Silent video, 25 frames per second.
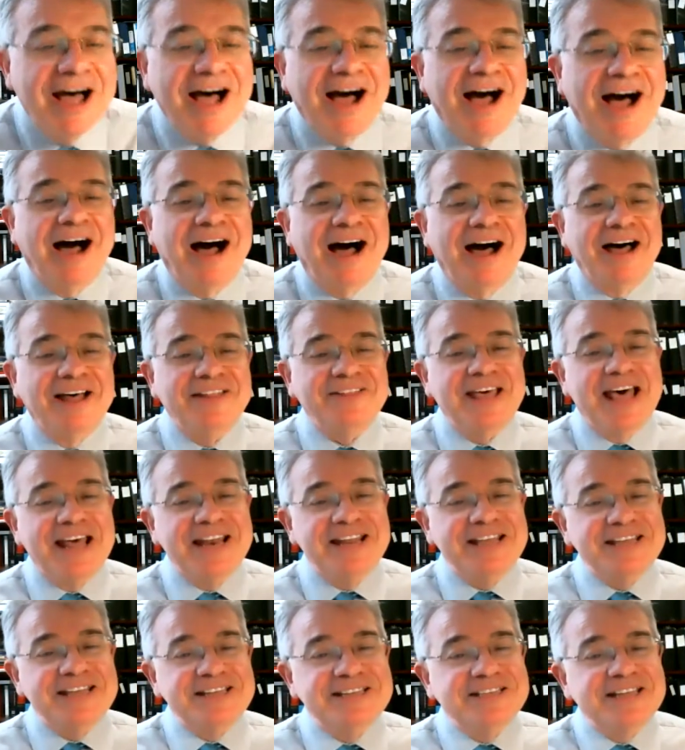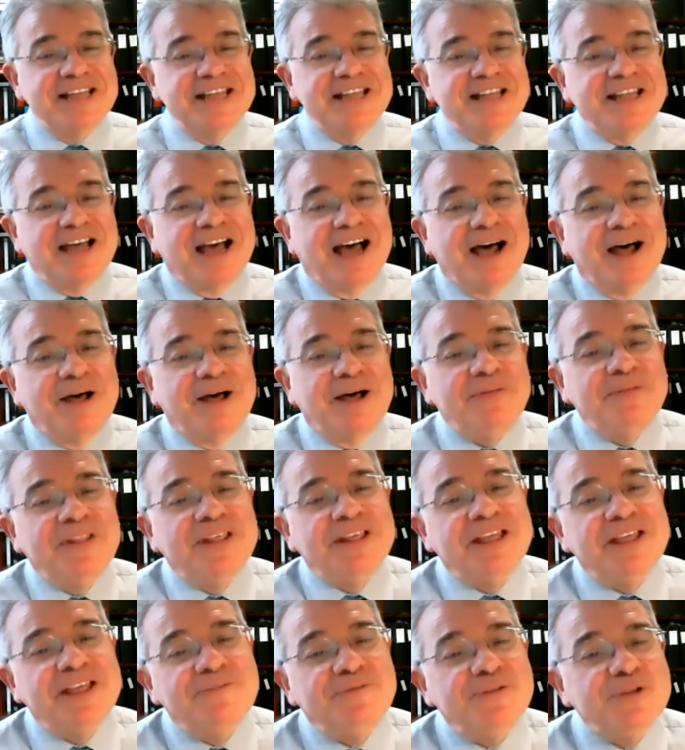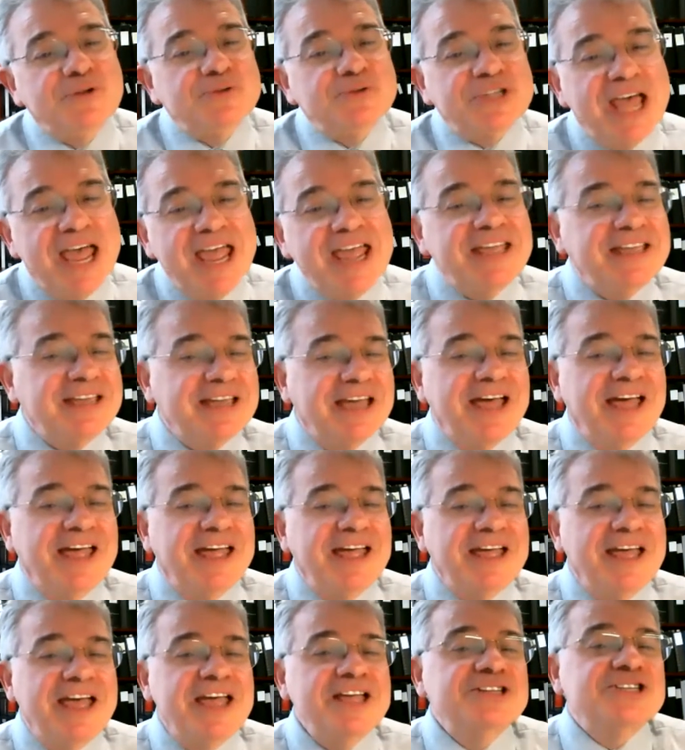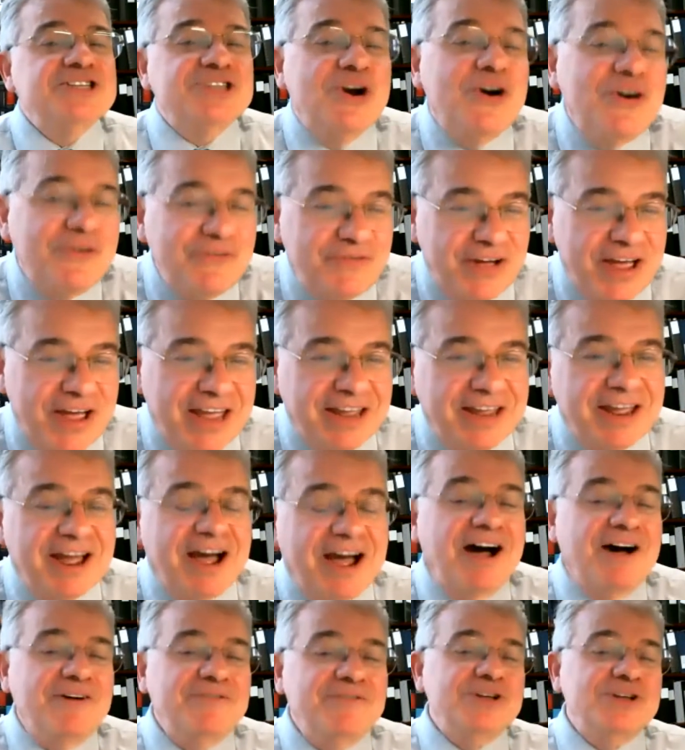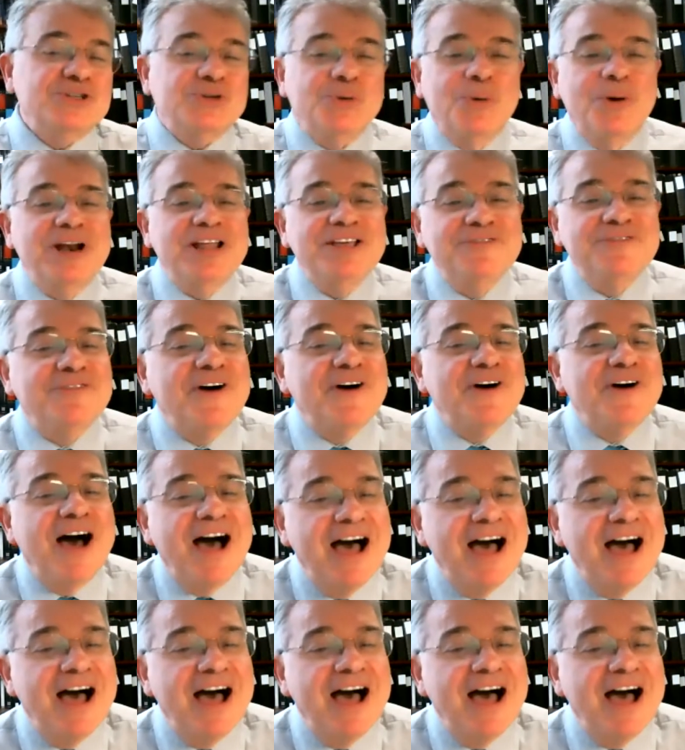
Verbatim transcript: Uh, that is, uh, if you take a, a, survey of the 25